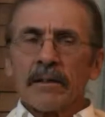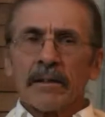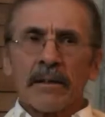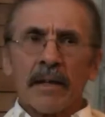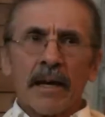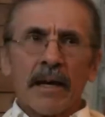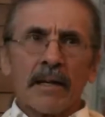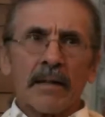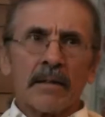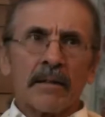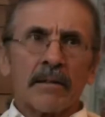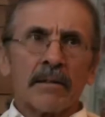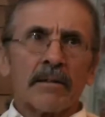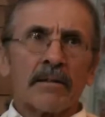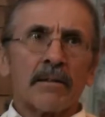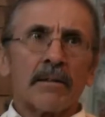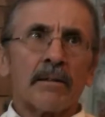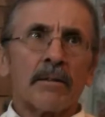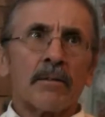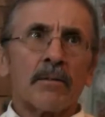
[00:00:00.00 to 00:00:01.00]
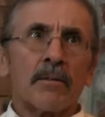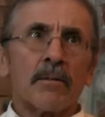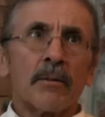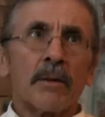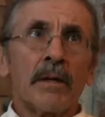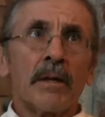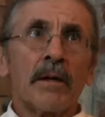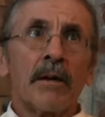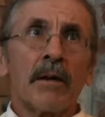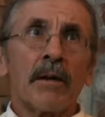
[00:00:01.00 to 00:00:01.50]
that
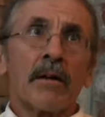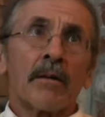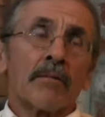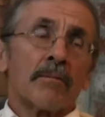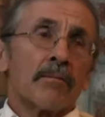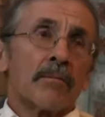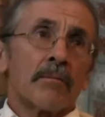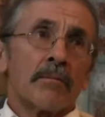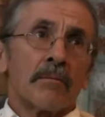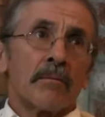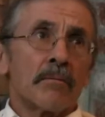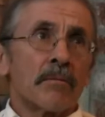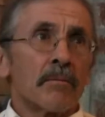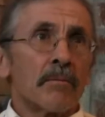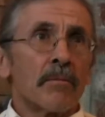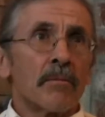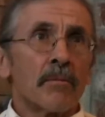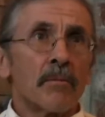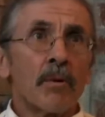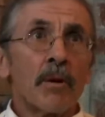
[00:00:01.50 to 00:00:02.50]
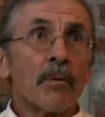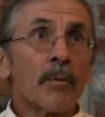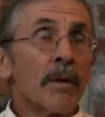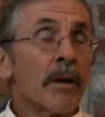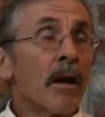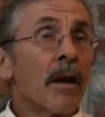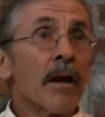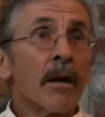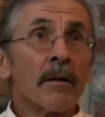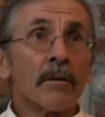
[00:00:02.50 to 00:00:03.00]
we are where we
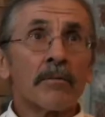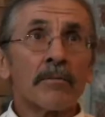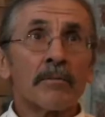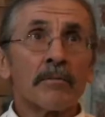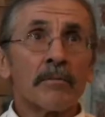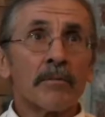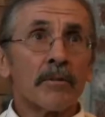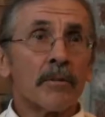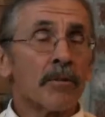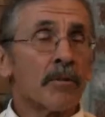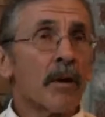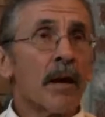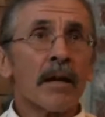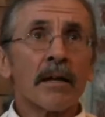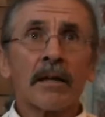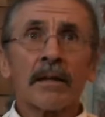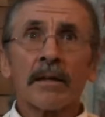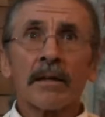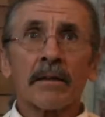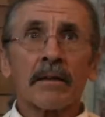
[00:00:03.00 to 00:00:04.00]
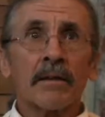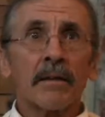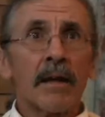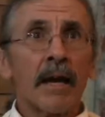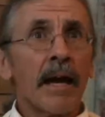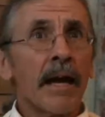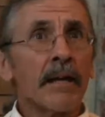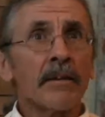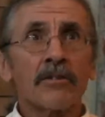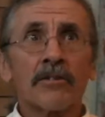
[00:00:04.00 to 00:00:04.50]
are, neurotic,
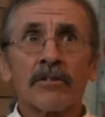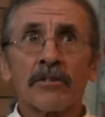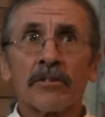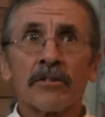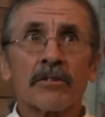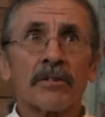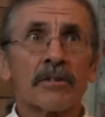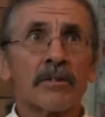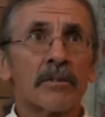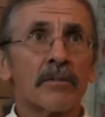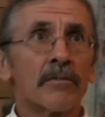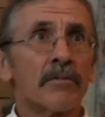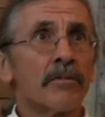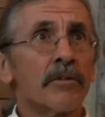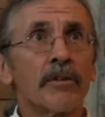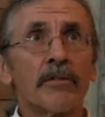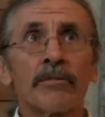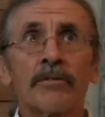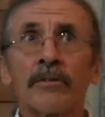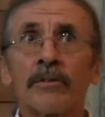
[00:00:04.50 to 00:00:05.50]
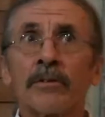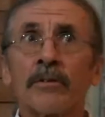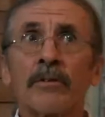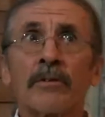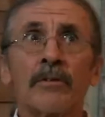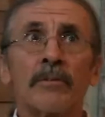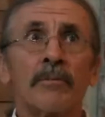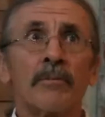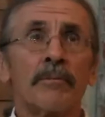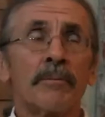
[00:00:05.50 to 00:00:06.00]
anxious, fearful,
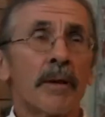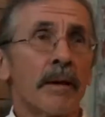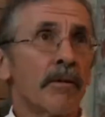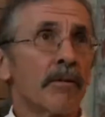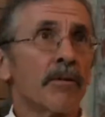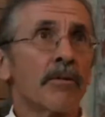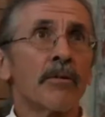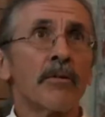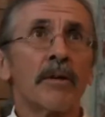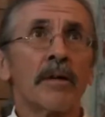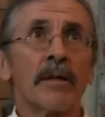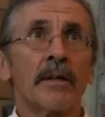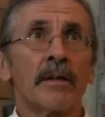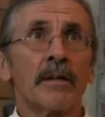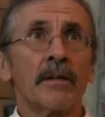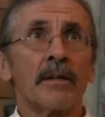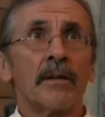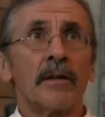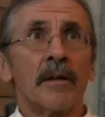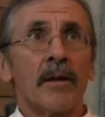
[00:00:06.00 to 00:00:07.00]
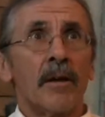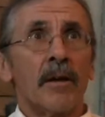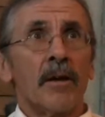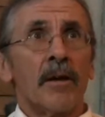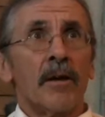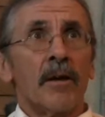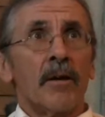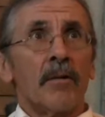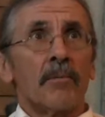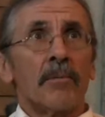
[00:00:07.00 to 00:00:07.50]
paranoid,
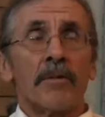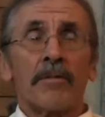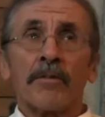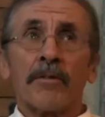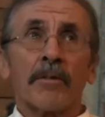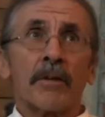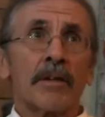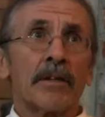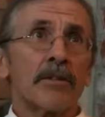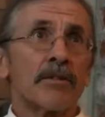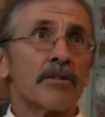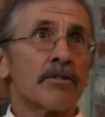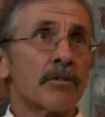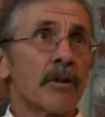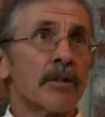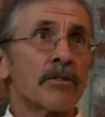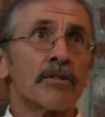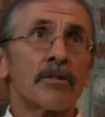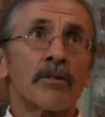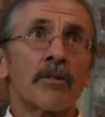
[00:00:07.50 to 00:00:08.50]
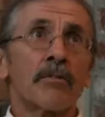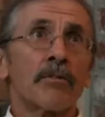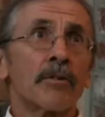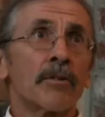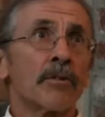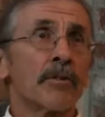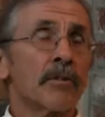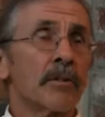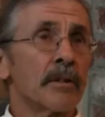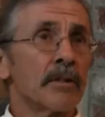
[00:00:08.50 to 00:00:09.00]
preferring destruction over
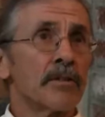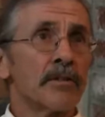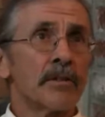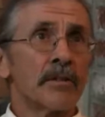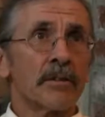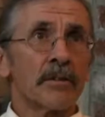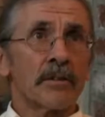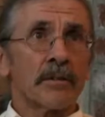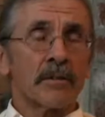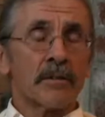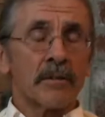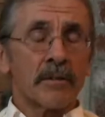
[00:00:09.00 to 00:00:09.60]
creation.